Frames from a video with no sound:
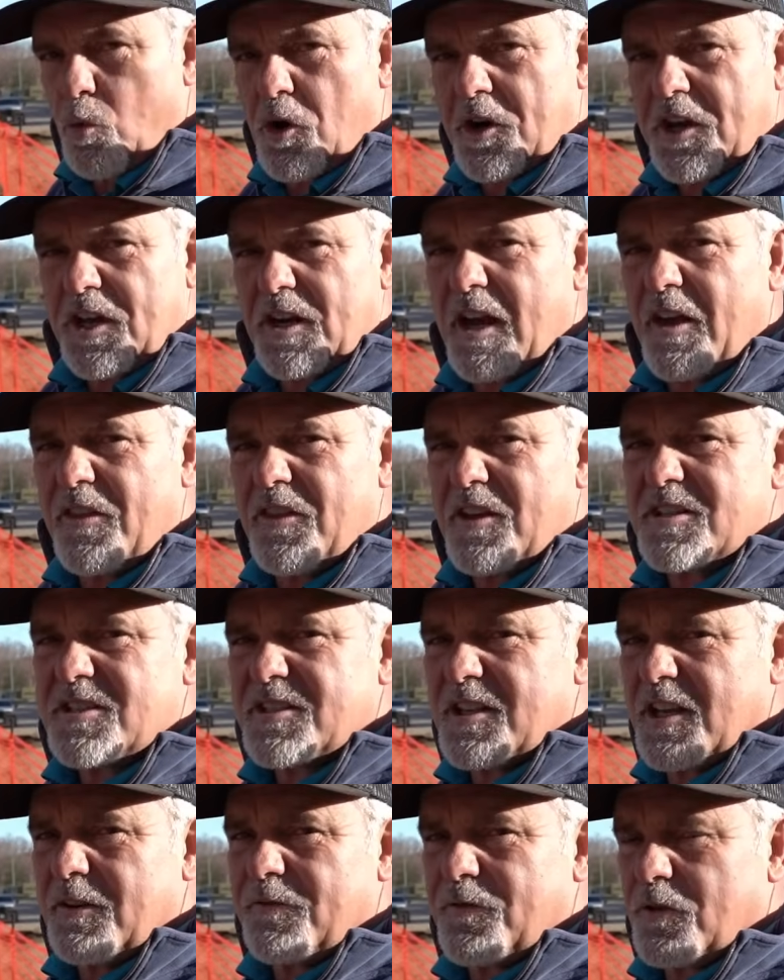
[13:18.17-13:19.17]
working on this
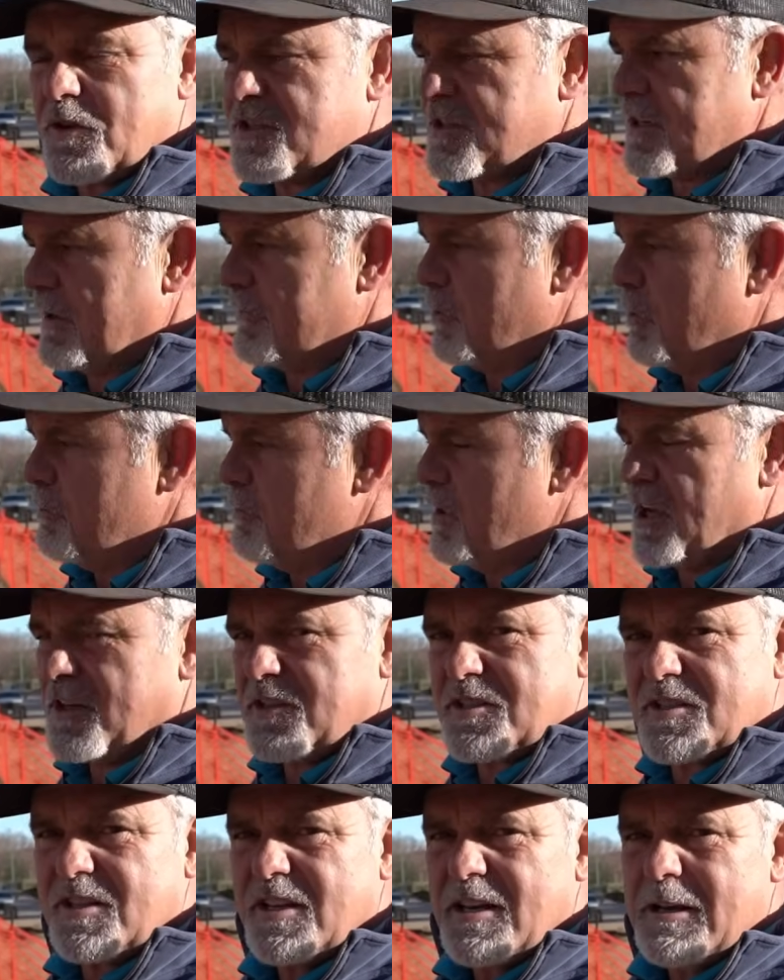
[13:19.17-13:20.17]
thing for several
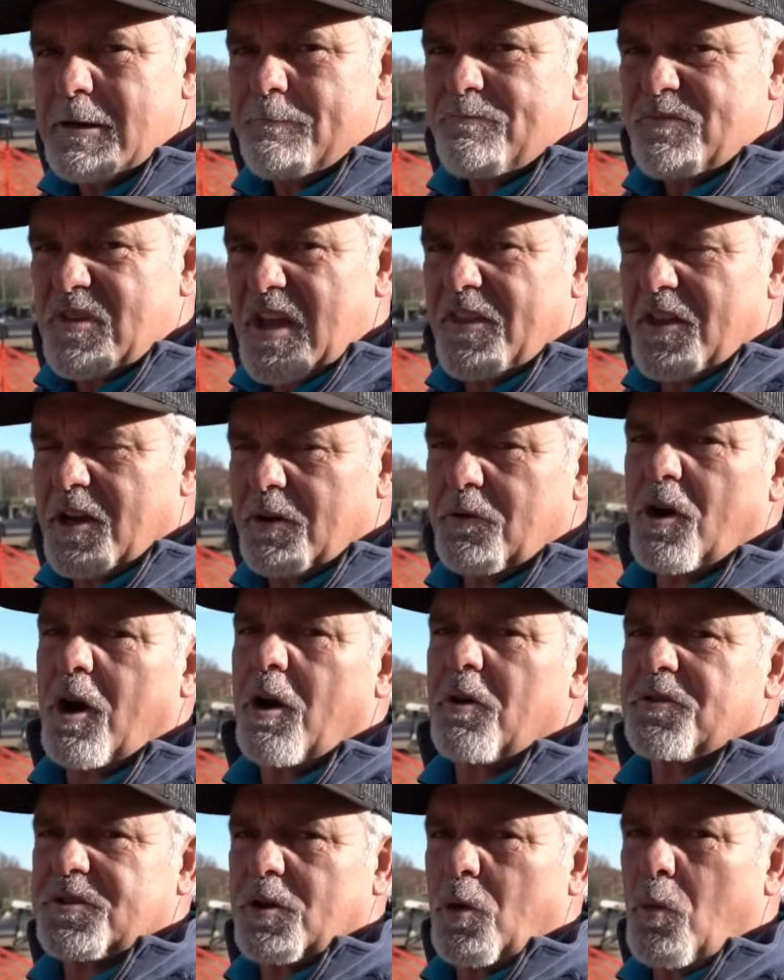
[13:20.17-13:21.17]
months, and then you're
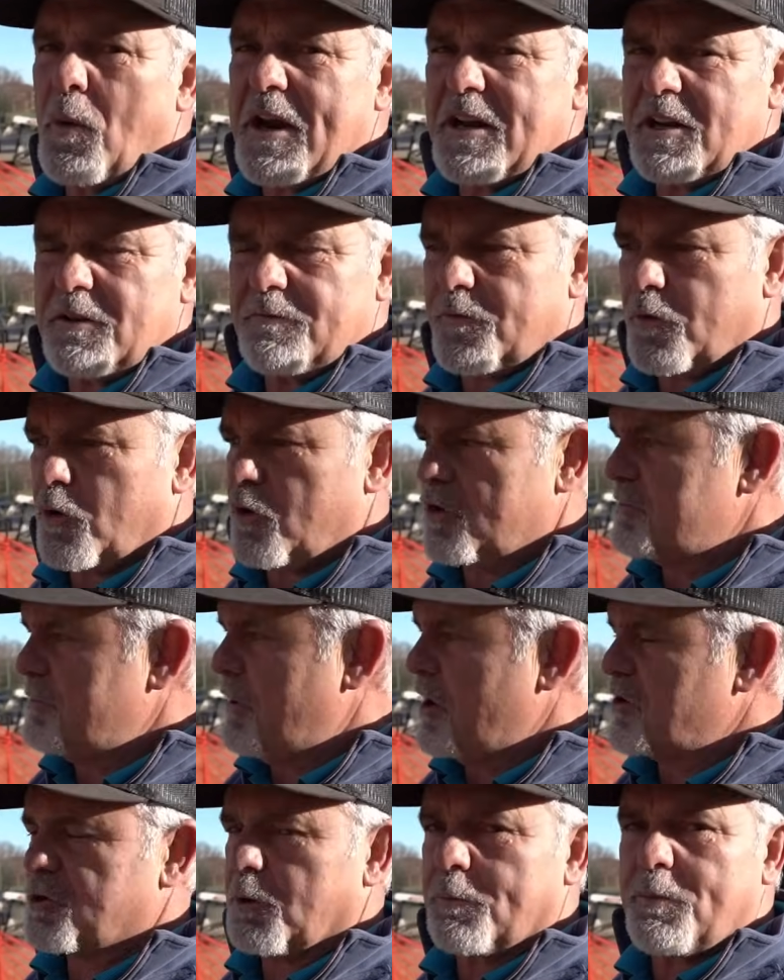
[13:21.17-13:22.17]
also waiting for
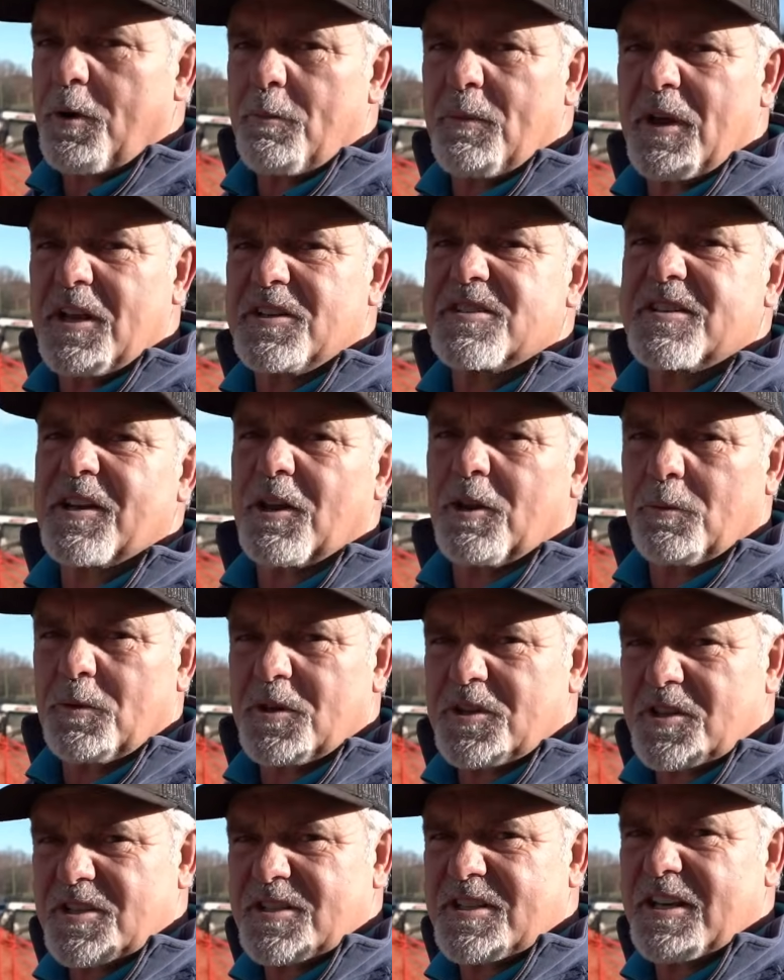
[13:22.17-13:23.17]
special permits, dealing
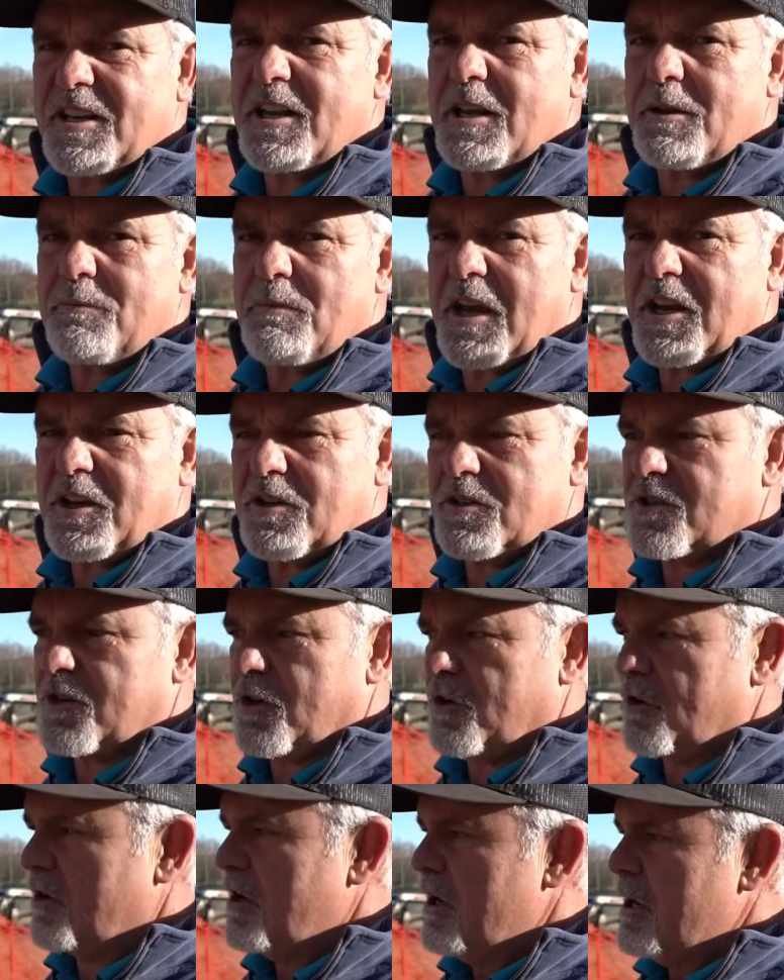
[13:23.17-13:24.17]
with the city, making
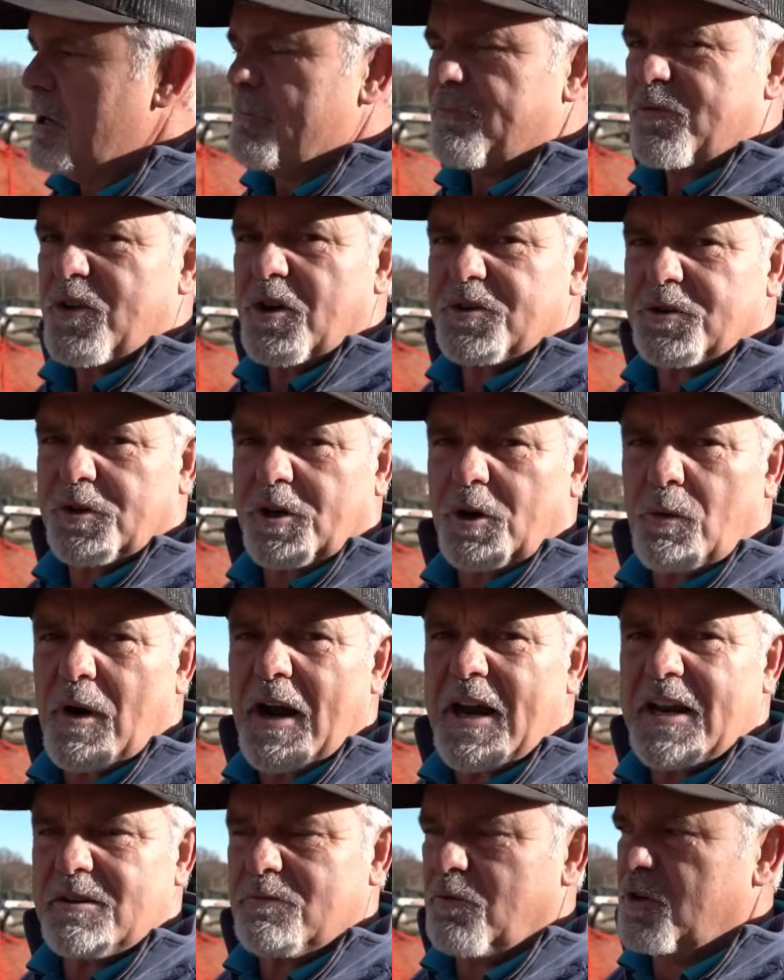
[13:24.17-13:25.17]
sure they're doing it
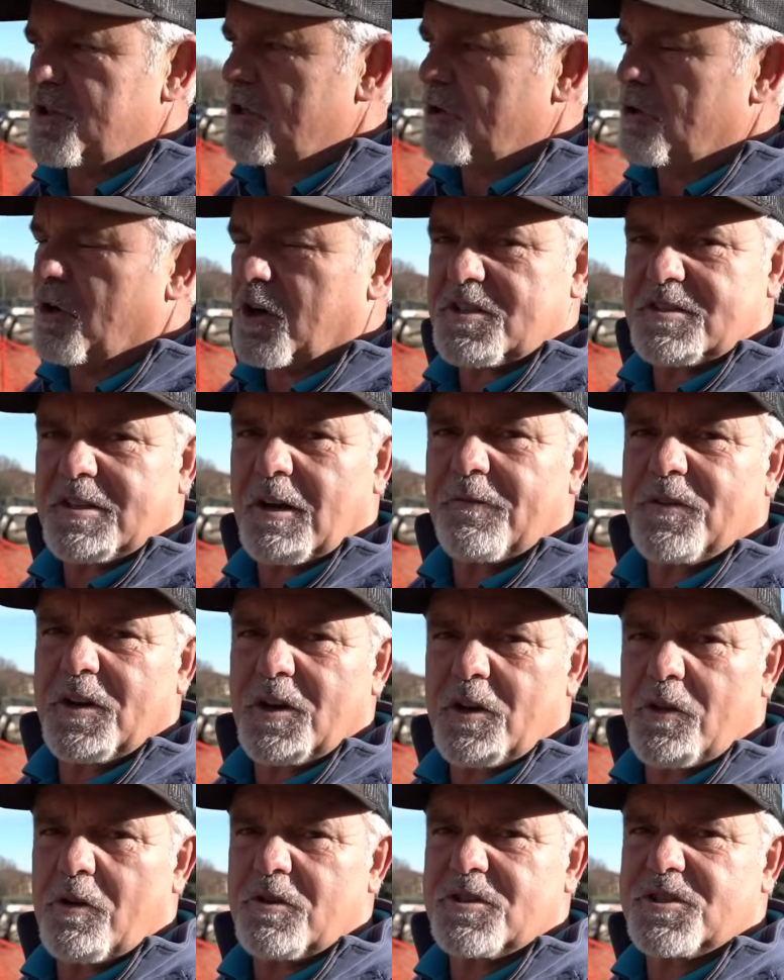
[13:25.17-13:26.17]
right. When you hook stuff
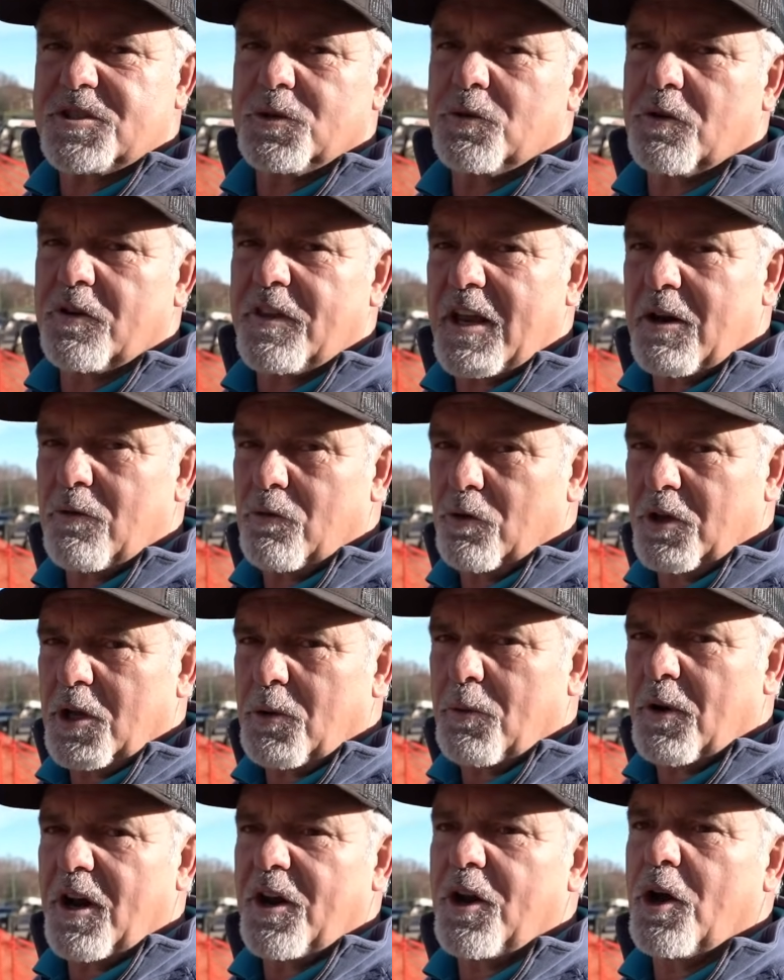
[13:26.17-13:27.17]
into their sewer, they really
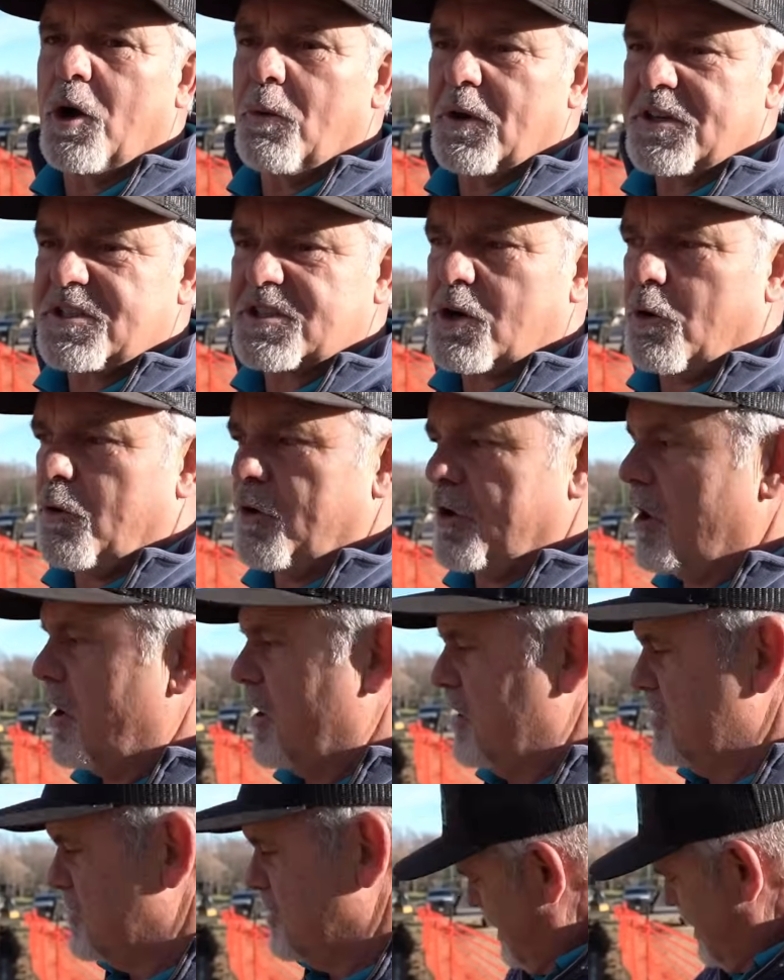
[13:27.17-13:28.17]
want to know what's going
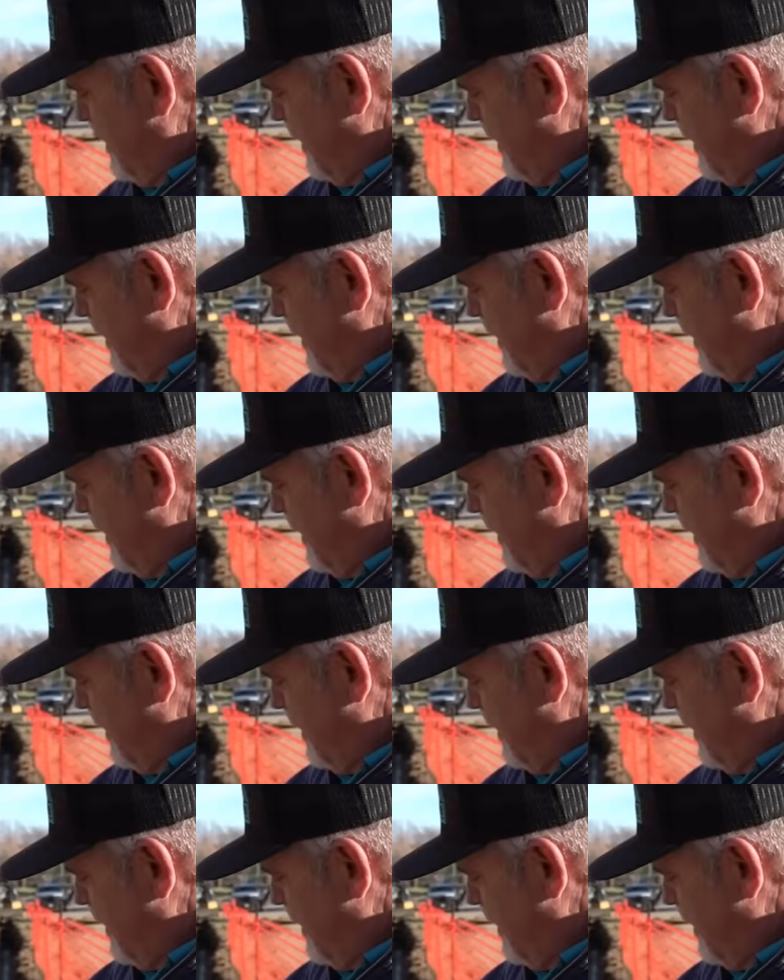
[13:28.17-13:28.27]
on. So